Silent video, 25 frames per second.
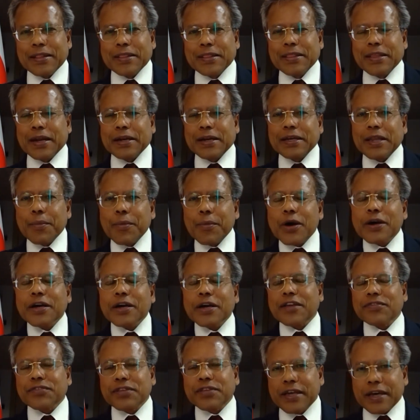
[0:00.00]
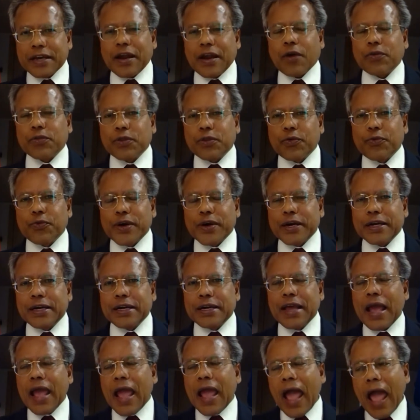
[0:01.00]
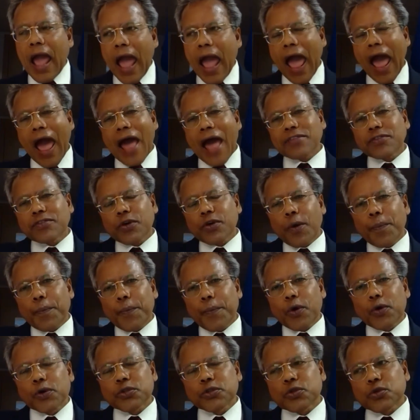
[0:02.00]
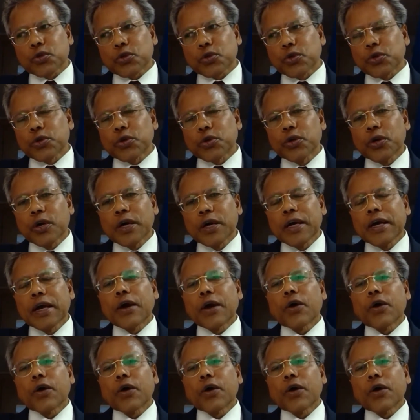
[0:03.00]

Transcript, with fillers: the democracy around the world as opposed to